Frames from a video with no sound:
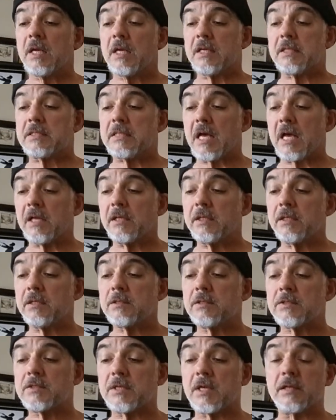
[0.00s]

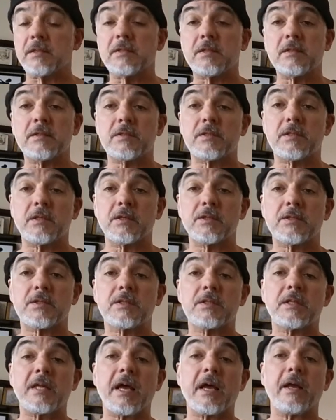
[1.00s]
Italian
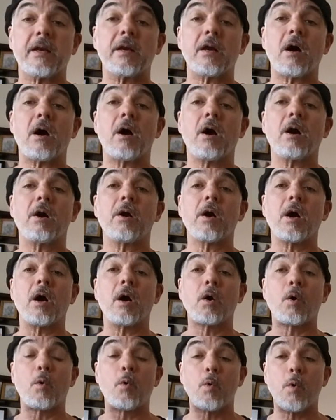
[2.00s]
sentences that are
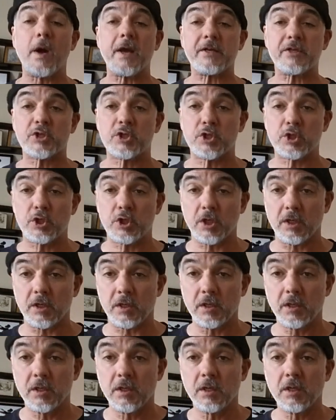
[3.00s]
a
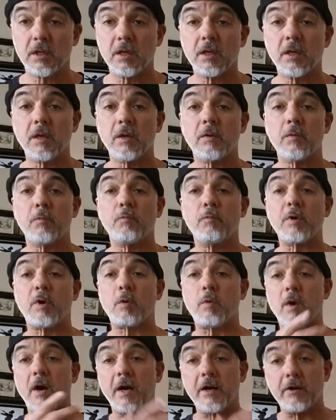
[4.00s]
question
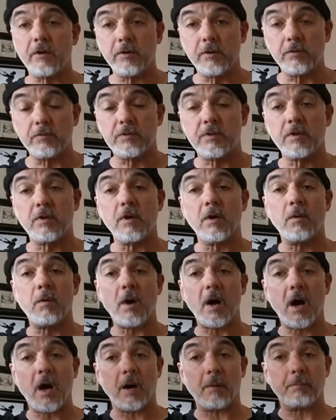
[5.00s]
require you to
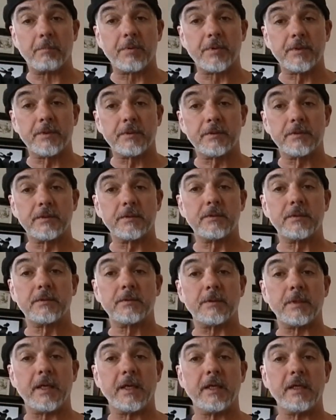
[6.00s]
go up,
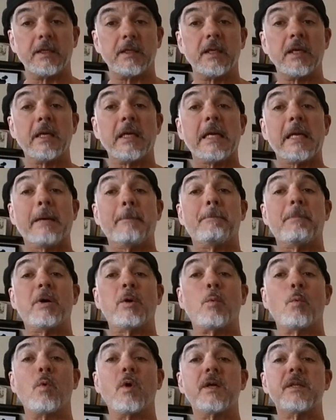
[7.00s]
right?
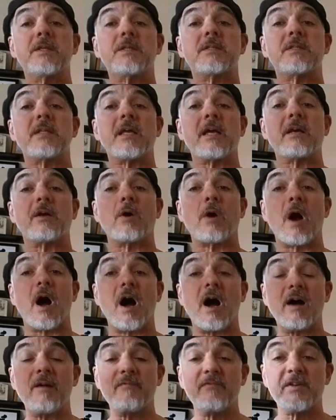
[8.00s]
But ones that are
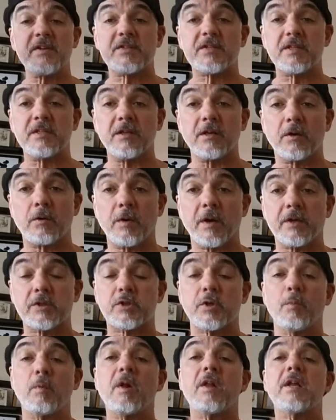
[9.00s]
obviously a
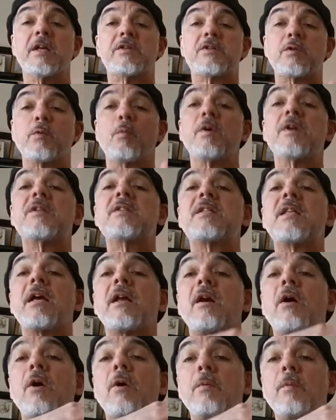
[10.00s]
question, well, it's the ones
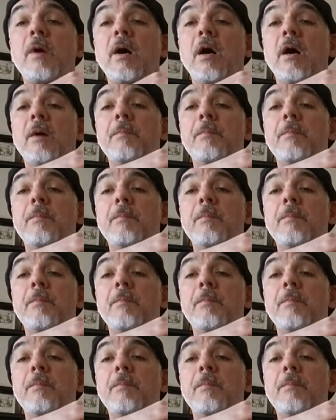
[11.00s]
that are